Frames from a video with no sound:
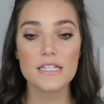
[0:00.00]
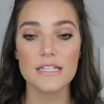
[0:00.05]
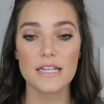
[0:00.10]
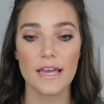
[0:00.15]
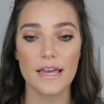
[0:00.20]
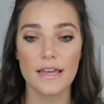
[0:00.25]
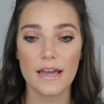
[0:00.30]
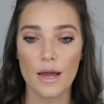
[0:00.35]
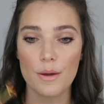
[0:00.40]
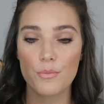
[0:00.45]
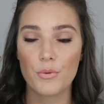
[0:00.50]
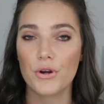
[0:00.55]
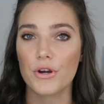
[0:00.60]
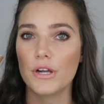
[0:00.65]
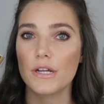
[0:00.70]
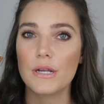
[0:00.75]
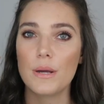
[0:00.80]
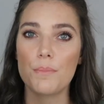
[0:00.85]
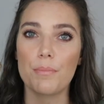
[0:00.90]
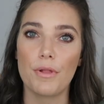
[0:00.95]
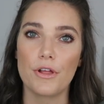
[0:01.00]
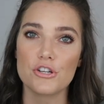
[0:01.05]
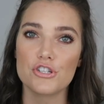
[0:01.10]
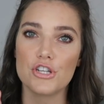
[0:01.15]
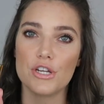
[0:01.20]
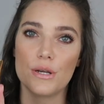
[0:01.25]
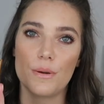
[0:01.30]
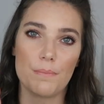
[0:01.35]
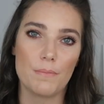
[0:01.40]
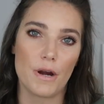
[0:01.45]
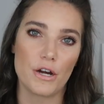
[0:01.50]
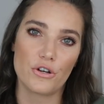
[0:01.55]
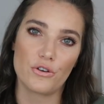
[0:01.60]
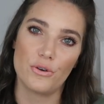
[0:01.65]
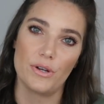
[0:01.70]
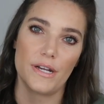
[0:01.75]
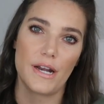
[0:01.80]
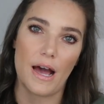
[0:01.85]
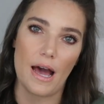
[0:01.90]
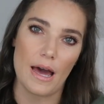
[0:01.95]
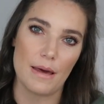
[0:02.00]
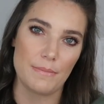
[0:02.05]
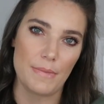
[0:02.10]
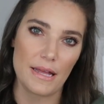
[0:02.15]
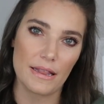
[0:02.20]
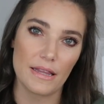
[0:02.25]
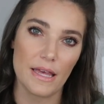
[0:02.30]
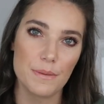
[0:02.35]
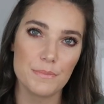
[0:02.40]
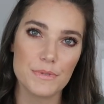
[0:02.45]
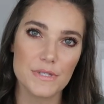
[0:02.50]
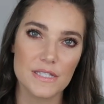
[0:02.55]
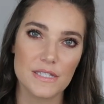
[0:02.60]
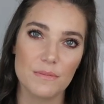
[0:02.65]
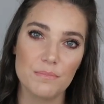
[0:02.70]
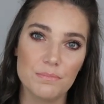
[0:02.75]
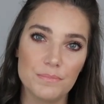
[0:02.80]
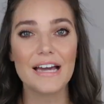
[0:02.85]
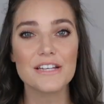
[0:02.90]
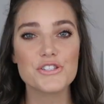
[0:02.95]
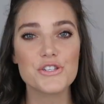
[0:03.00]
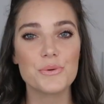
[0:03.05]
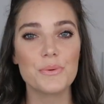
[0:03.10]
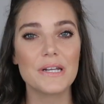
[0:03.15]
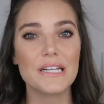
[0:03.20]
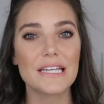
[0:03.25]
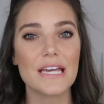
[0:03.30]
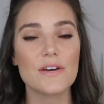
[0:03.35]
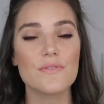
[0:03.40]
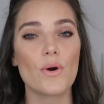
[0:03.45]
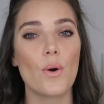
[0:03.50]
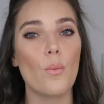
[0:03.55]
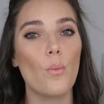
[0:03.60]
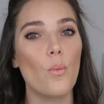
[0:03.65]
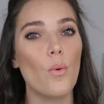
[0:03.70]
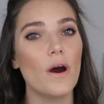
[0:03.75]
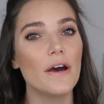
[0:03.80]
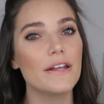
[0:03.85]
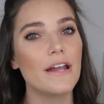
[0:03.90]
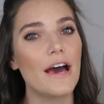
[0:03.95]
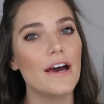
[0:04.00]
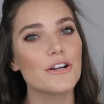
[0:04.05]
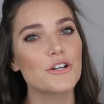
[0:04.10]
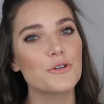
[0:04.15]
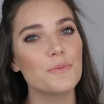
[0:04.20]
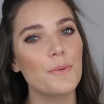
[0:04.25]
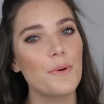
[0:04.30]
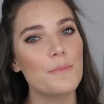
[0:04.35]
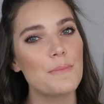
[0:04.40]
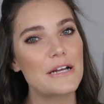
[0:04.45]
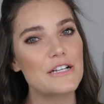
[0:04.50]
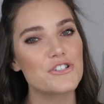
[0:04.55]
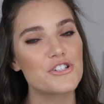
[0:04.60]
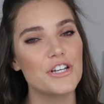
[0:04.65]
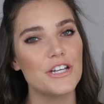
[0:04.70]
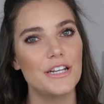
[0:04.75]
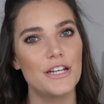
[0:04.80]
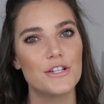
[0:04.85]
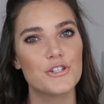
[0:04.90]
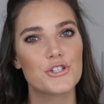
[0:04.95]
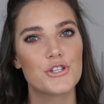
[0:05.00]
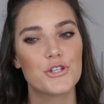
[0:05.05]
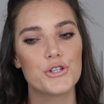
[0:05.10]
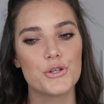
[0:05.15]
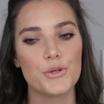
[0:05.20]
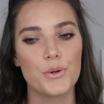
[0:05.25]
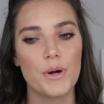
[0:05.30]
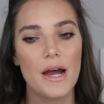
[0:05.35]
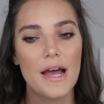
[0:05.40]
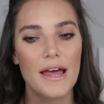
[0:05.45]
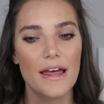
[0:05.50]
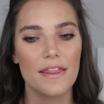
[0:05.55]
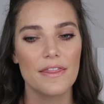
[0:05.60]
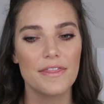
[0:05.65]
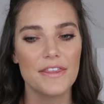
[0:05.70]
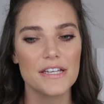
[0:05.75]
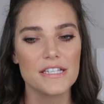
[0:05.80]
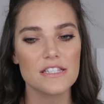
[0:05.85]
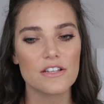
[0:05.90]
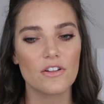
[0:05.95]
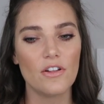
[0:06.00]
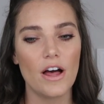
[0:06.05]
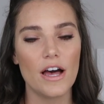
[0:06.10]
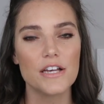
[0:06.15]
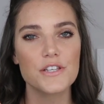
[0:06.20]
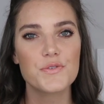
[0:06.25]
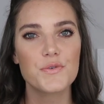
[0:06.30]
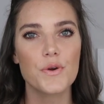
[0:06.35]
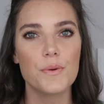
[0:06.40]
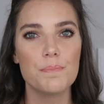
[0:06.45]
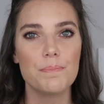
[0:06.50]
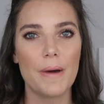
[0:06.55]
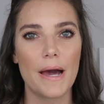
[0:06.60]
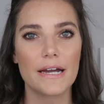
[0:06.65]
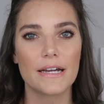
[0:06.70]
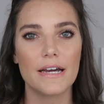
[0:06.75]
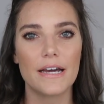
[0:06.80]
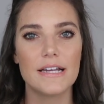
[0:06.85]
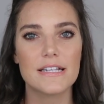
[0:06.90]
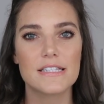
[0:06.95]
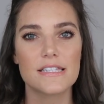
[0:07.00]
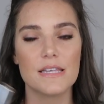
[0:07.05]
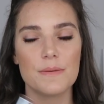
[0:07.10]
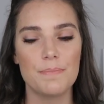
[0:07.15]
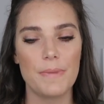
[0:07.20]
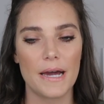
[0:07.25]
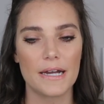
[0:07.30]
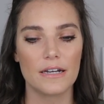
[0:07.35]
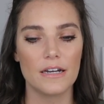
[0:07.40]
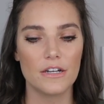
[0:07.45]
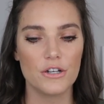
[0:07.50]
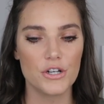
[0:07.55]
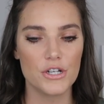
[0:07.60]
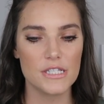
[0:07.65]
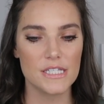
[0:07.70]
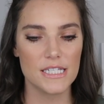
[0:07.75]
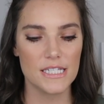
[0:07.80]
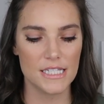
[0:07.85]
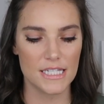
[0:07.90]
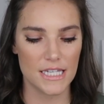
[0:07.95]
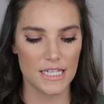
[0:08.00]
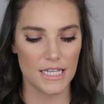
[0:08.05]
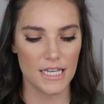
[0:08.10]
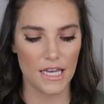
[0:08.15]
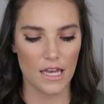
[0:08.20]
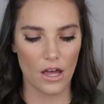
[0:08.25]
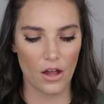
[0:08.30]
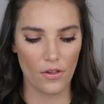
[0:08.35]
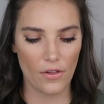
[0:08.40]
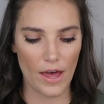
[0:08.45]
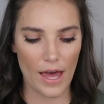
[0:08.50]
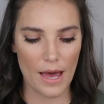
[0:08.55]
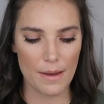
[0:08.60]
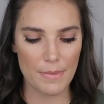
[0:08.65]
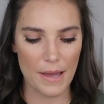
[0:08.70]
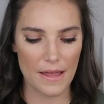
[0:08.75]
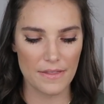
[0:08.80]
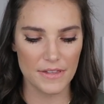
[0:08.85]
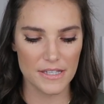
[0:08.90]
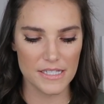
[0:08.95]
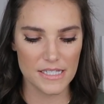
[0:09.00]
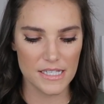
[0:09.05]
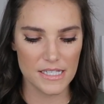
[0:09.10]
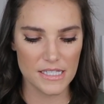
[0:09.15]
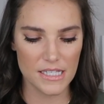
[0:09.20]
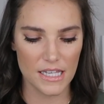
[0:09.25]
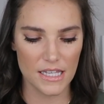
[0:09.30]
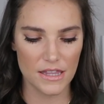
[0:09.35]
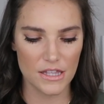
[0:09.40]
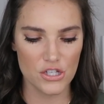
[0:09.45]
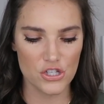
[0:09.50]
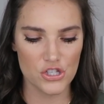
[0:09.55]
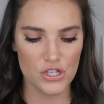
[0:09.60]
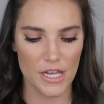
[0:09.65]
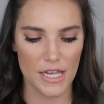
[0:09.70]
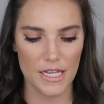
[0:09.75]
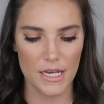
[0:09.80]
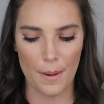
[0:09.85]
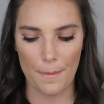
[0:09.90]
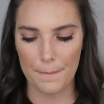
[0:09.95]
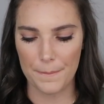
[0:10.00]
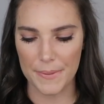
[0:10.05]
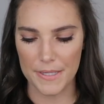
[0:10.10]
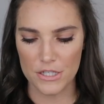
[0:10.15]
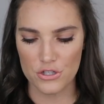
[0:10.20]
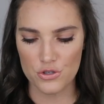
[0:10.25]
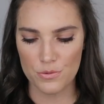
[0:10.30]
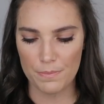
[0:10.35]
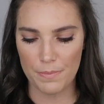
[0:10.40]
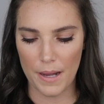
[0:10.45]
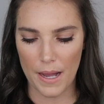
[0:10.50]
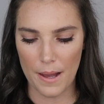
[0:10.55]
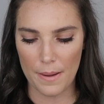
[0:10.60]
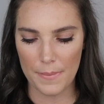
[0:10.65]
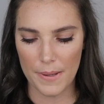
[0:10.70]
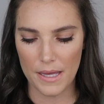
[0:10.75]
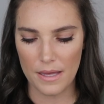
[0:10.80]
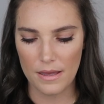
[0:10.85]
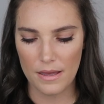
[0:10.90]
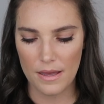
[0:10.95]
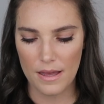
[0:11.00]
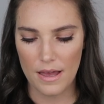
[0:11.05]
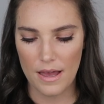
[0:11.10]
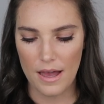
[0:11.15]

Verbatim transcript: today I'm wearing Blushing Margarita on my lips. I do want to give one honorable mention to this gloss from Becca. It's the Becca Chrissy Teigen collab and this is in the shade Beach Bum.